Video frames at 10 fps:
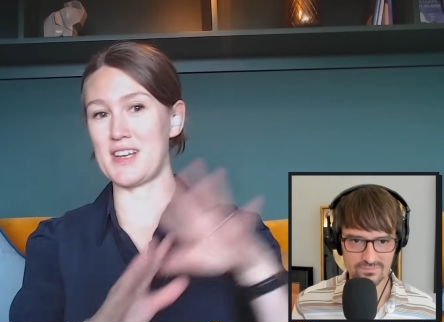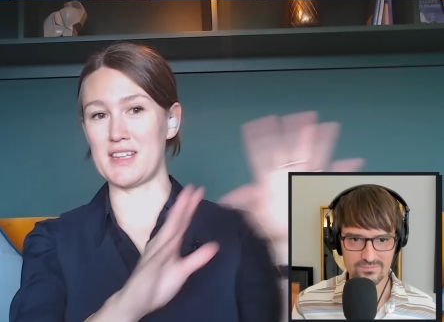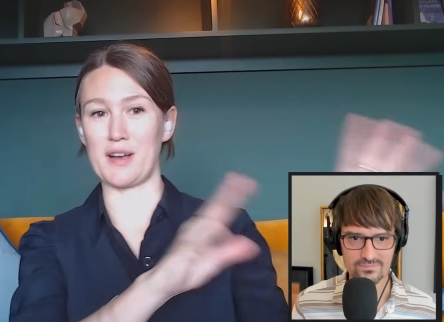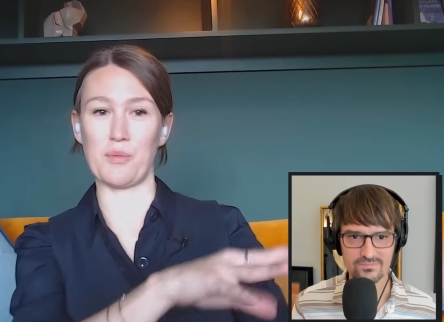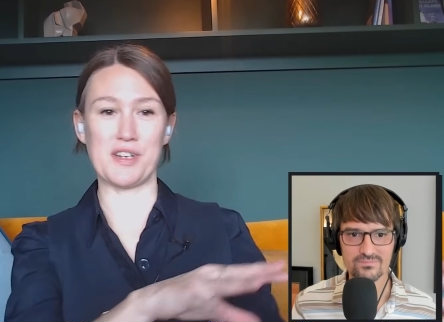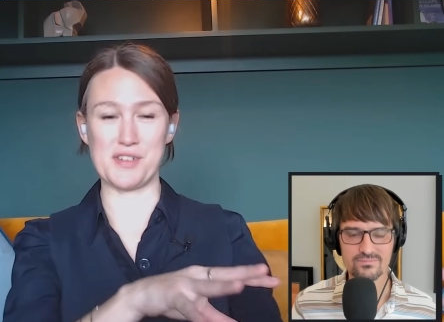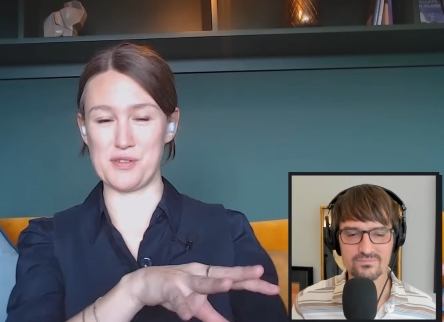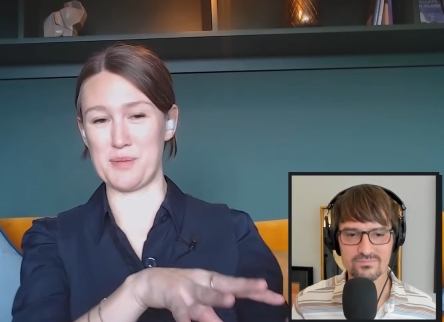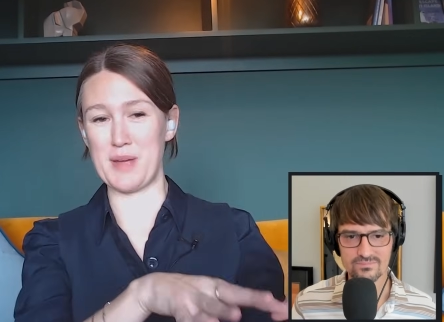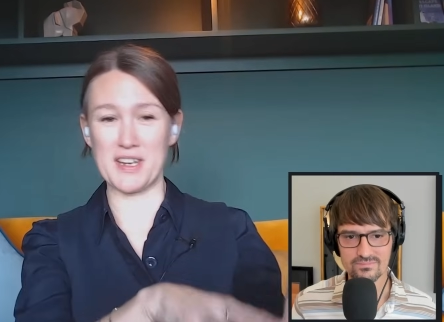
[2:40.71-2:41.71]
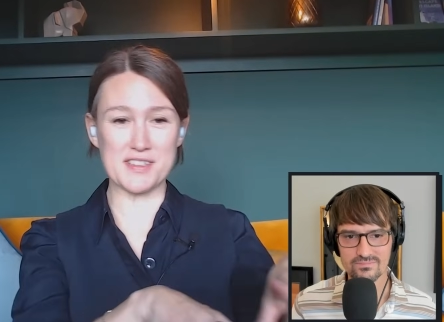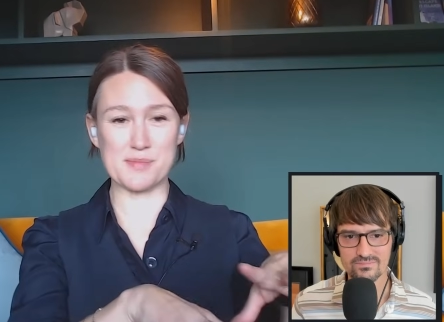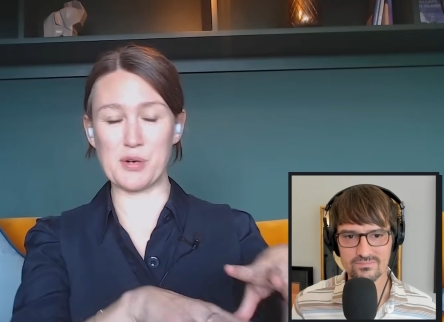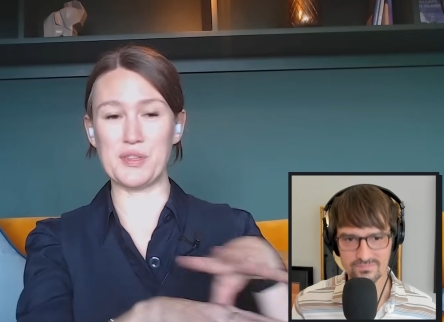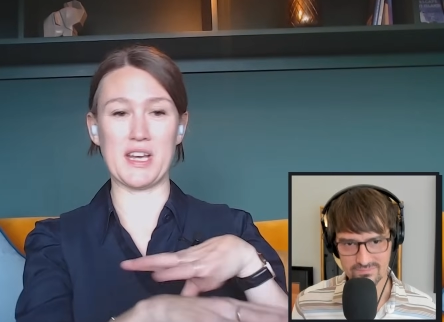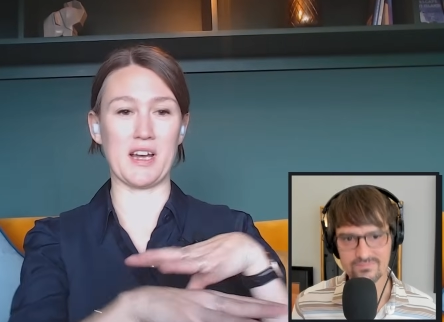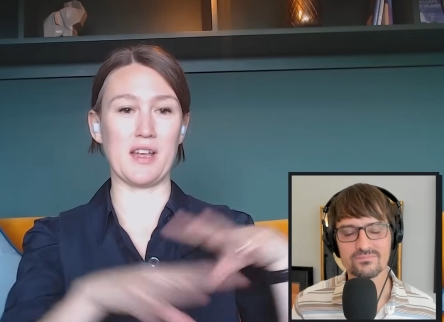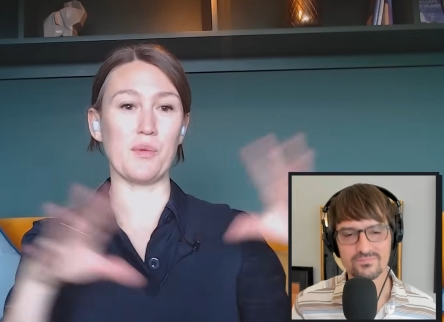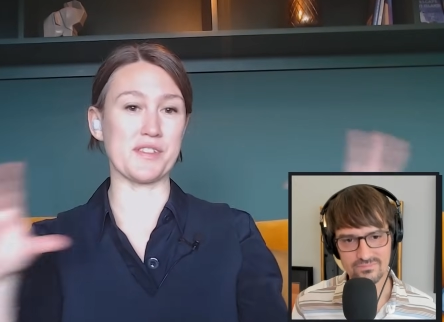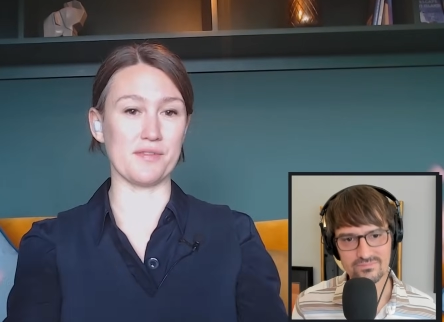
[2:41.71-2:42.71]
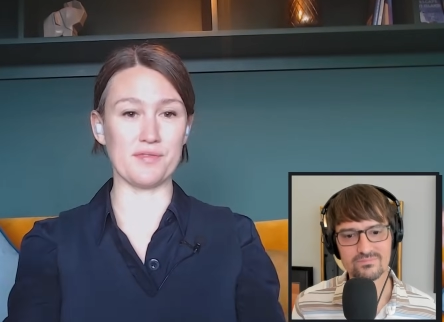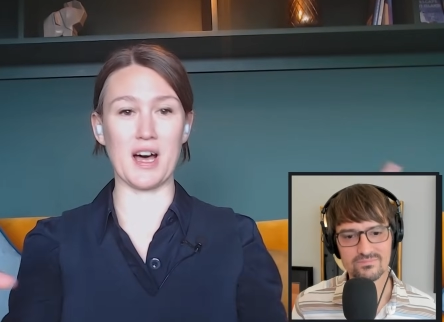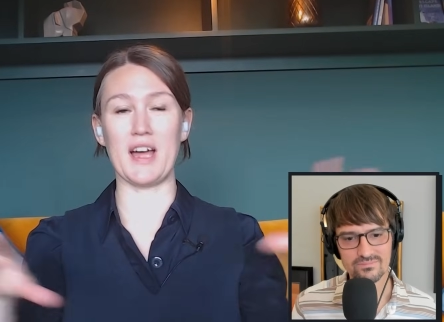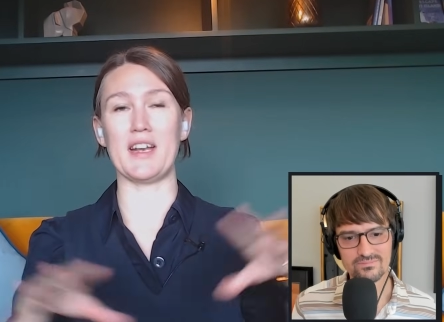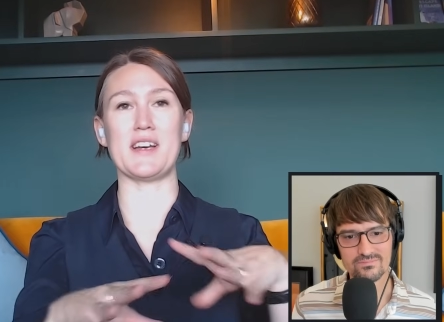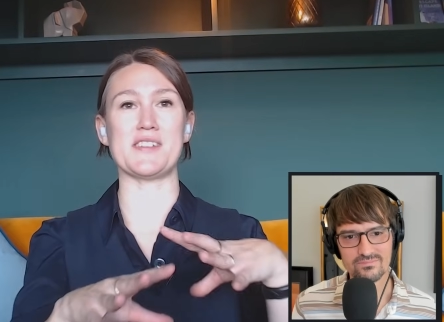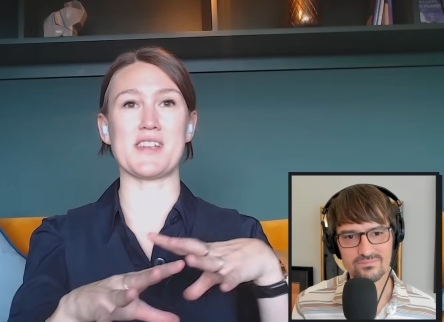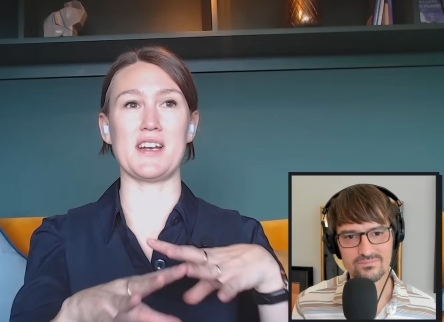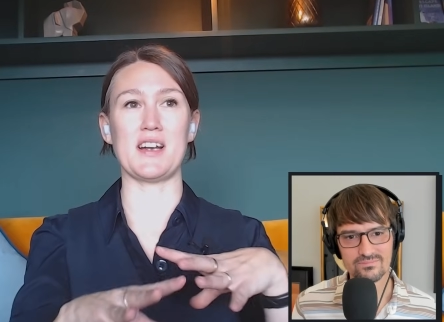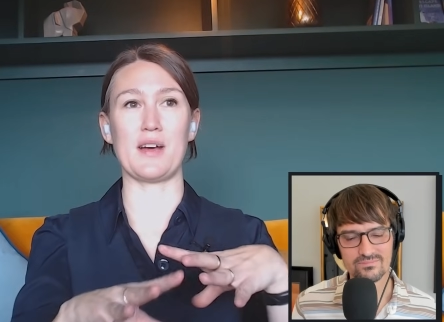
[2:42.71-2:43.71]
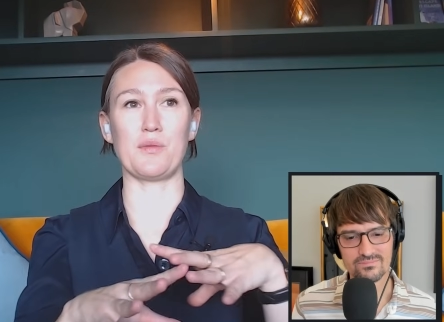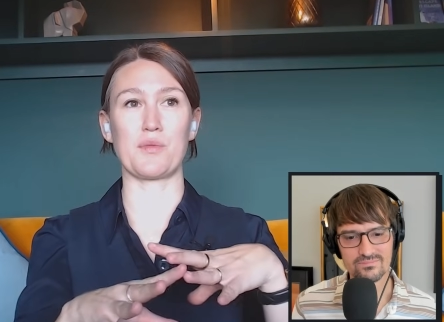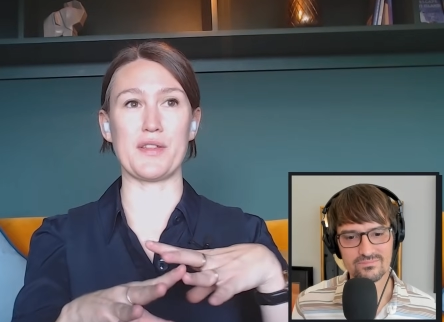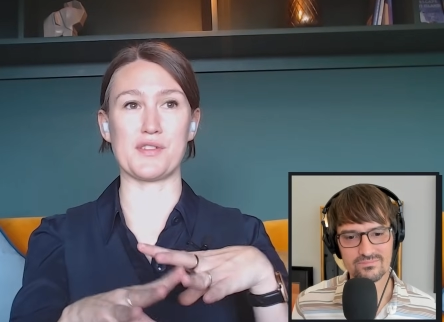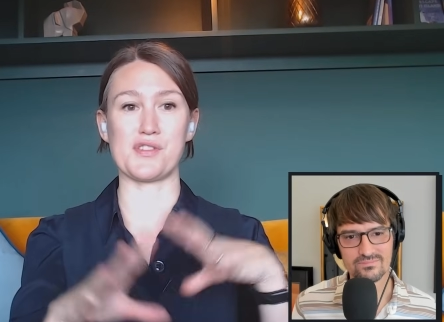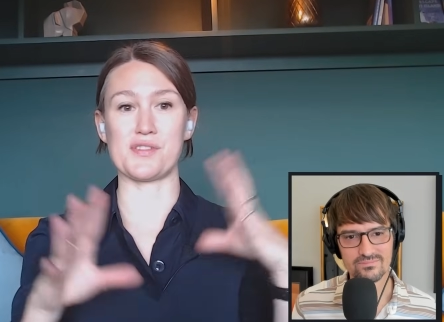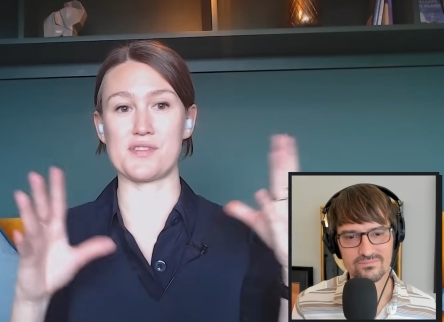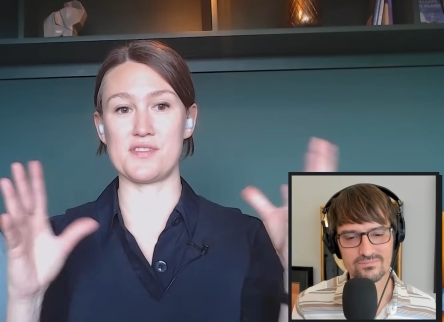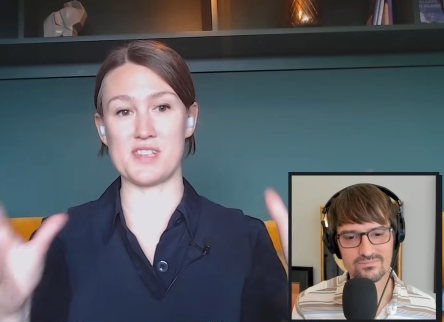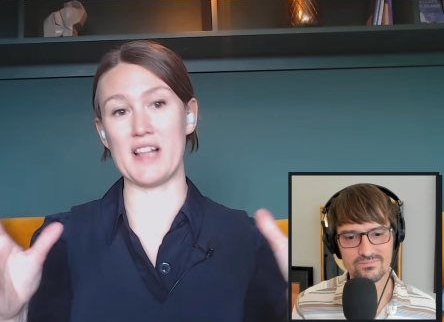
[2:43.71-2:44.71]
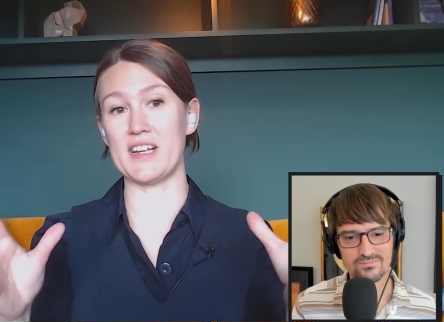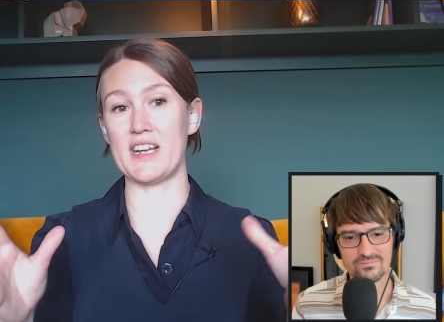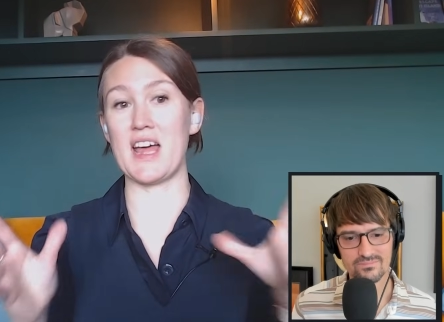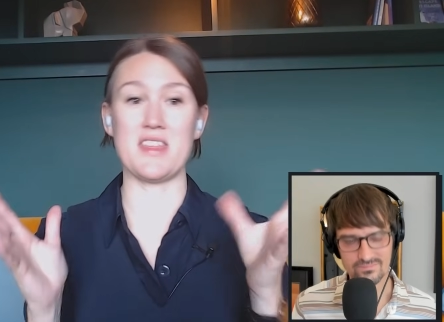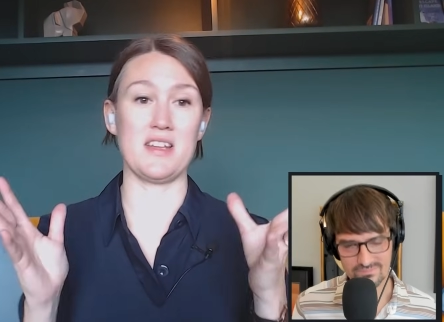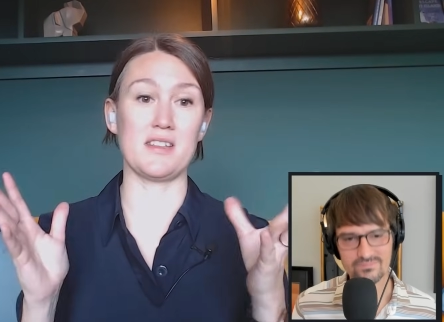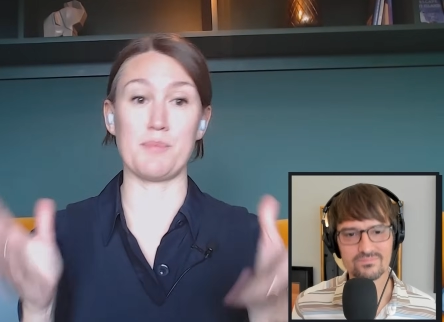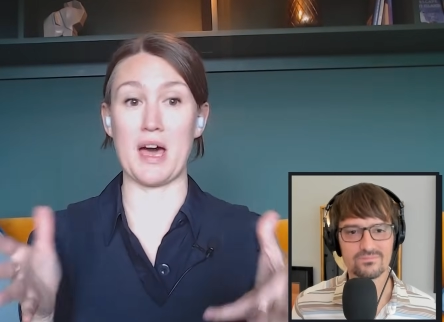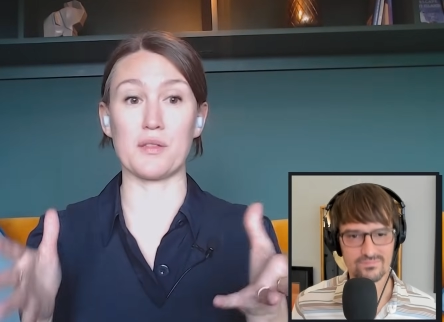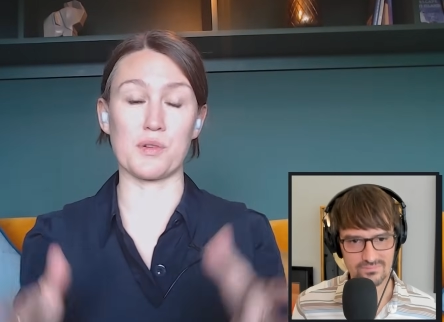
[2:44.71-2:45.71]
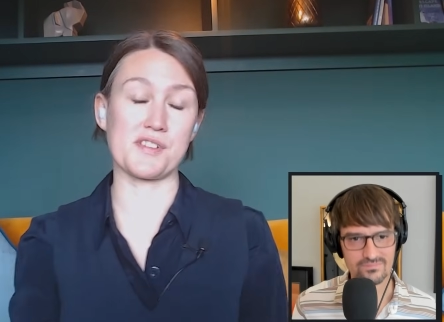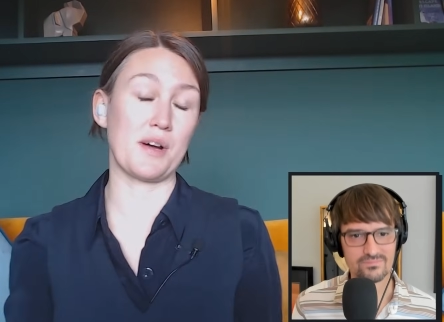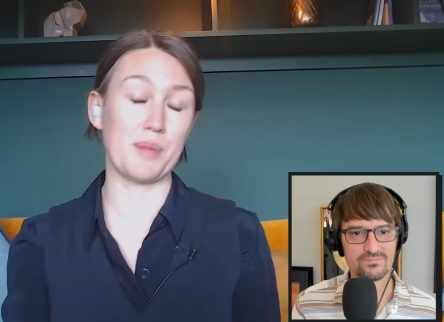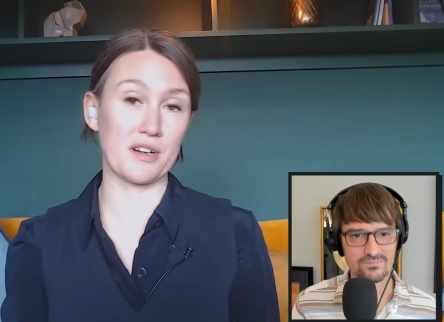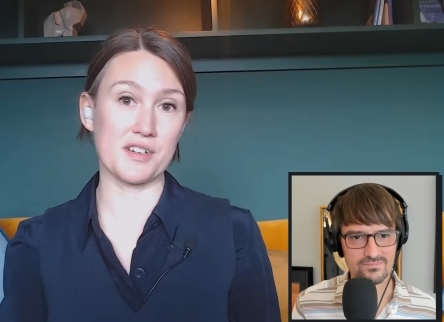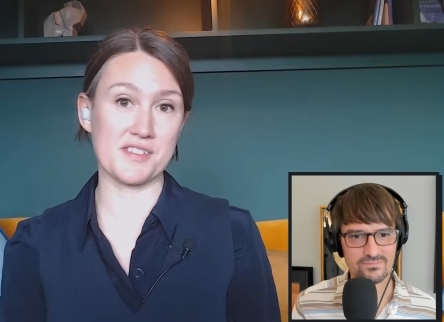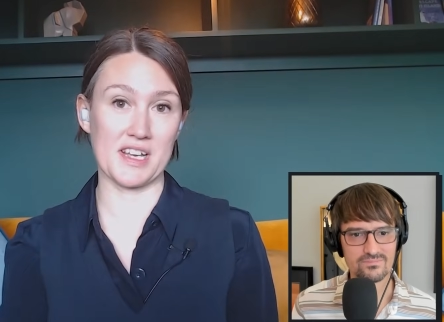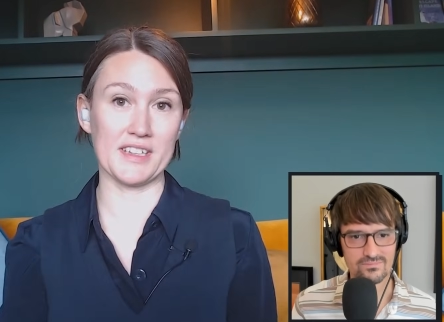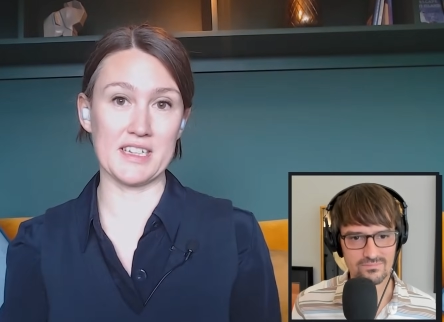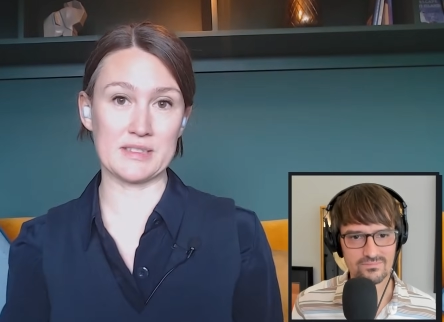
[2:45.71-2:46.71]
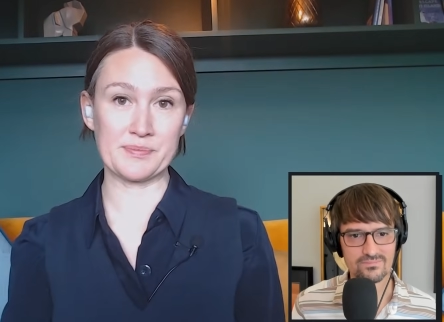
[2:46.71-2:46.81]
Speaker 1: I thought I wanted to do the maintenance mode thing. It wasn't fun. I decided I would rather just sell it and that the math worked out better to sell it.